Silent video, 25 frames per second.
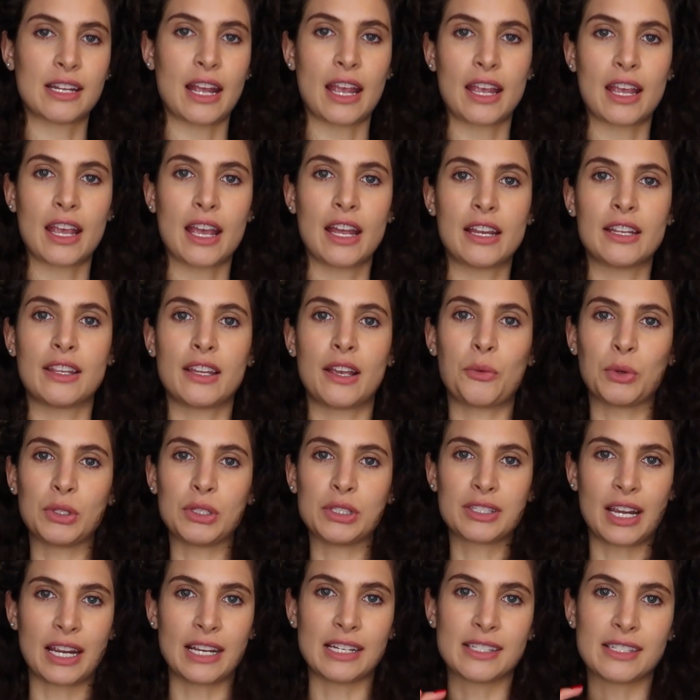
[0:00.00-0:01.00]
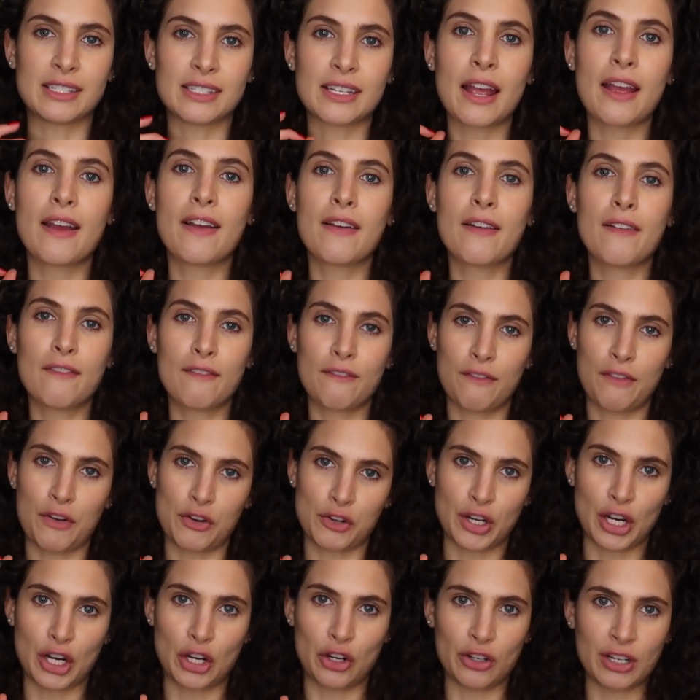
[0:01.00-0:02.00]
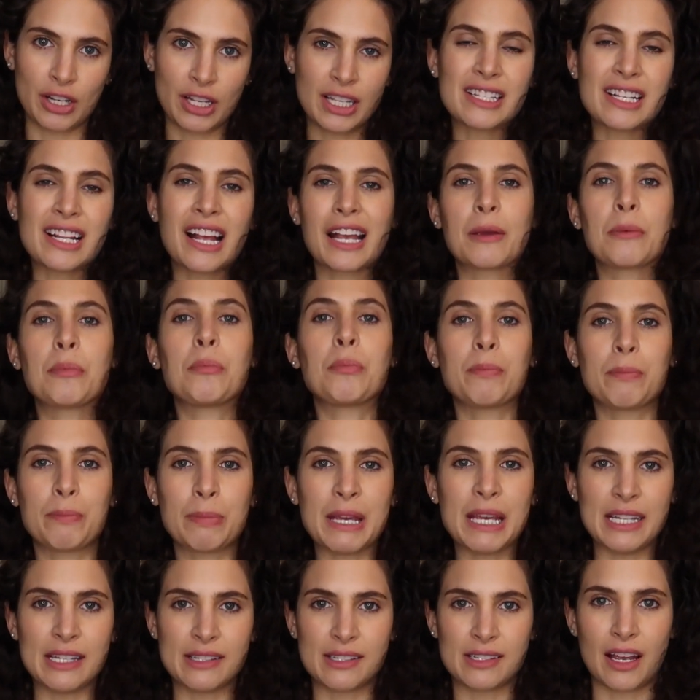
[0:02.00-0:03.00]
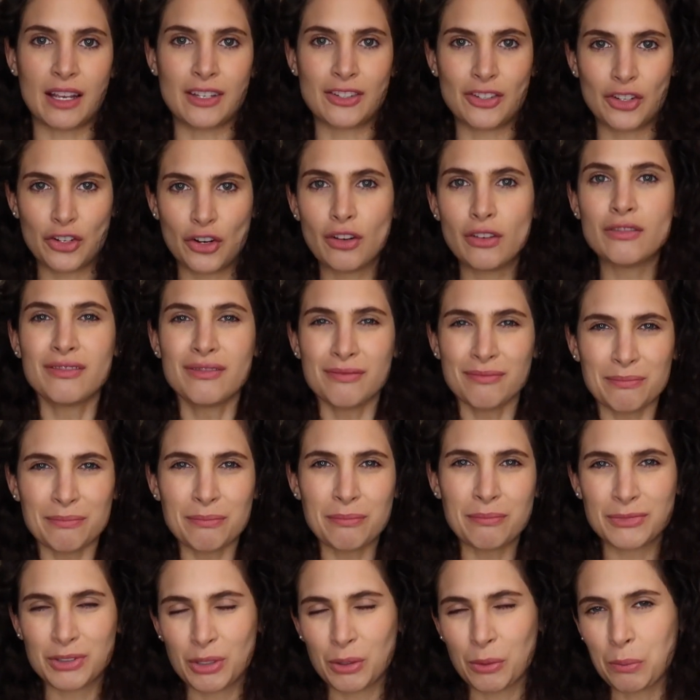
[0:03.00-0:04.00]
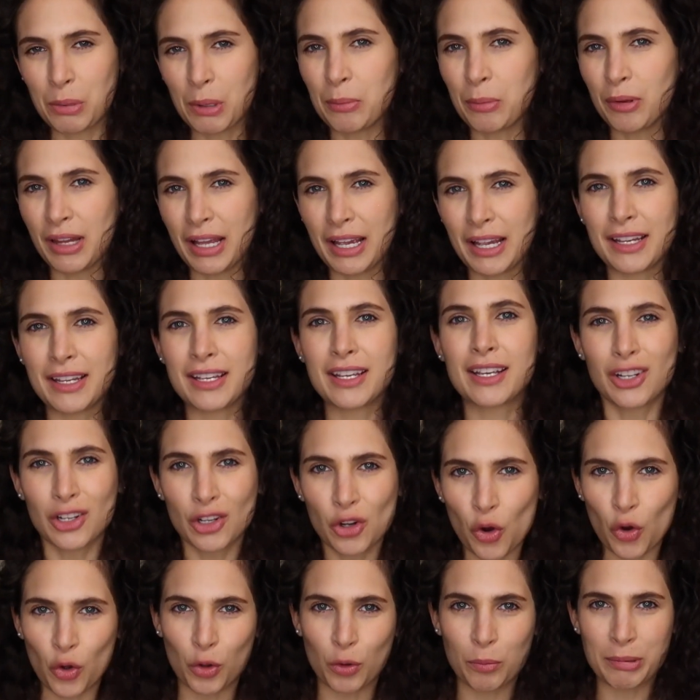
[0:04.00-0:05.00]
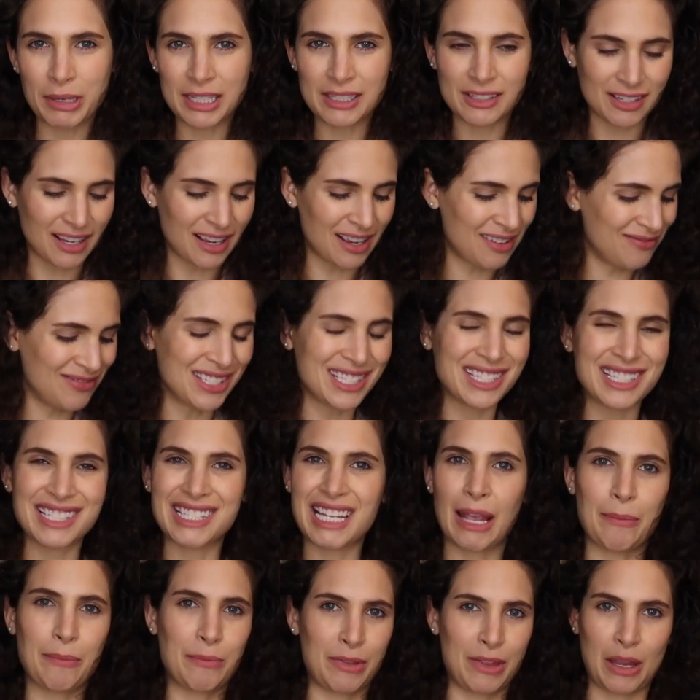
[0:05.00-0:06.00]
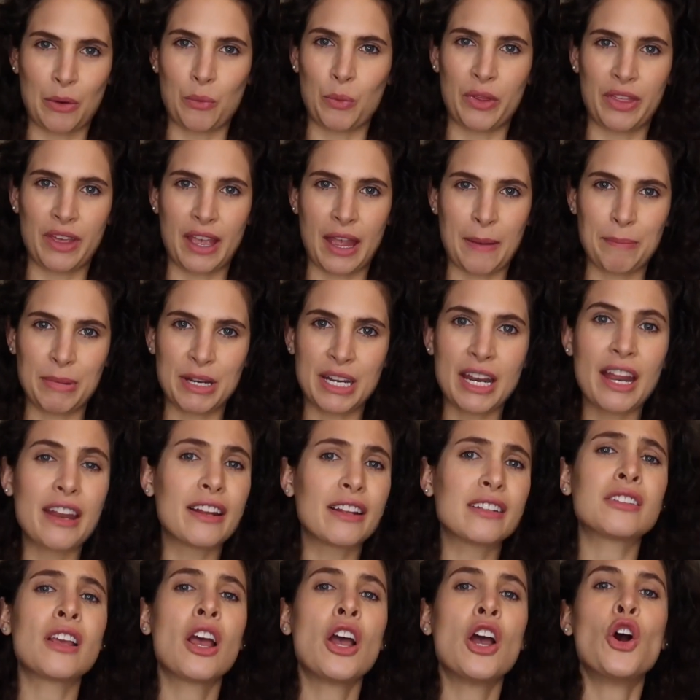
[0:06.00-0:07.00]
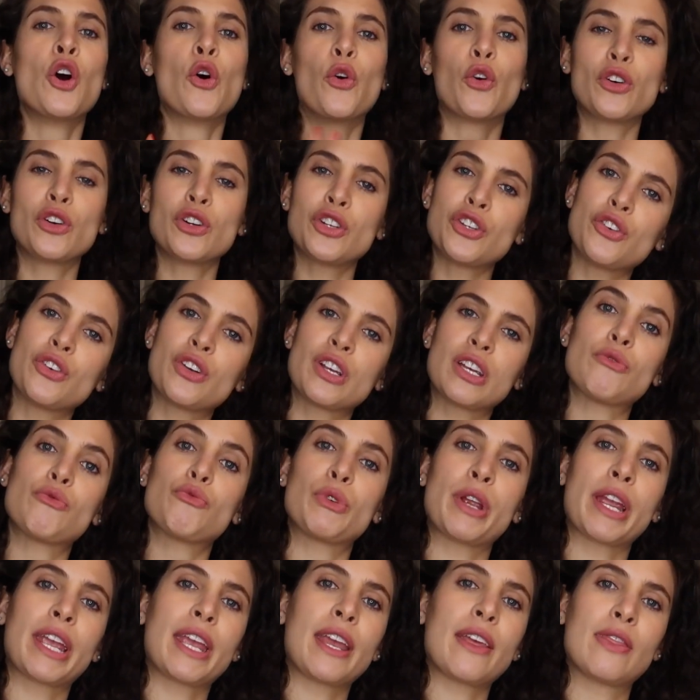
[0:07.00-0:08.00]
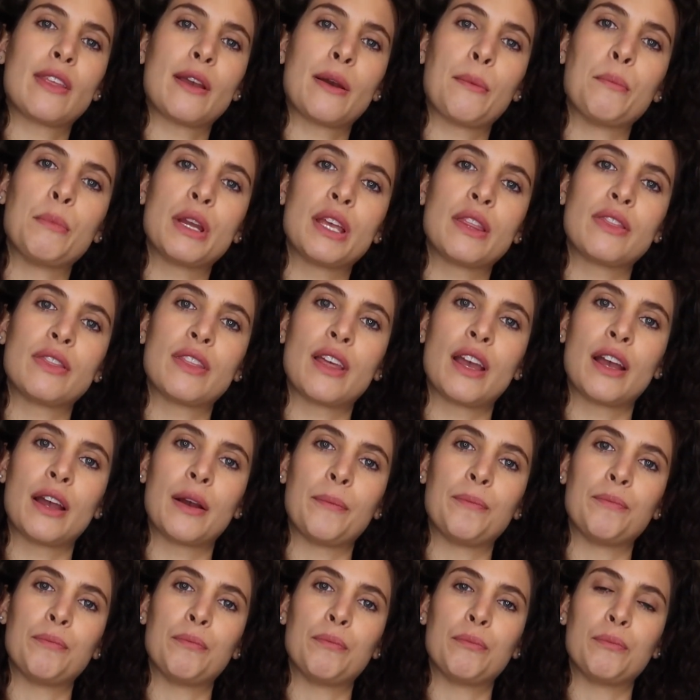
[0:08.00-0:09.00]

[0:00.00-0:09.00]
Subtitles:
day, and they will taste very good. It's like pizza, you know? Some people like cold pizza, same thing with the empanadas, or you can reheat them in the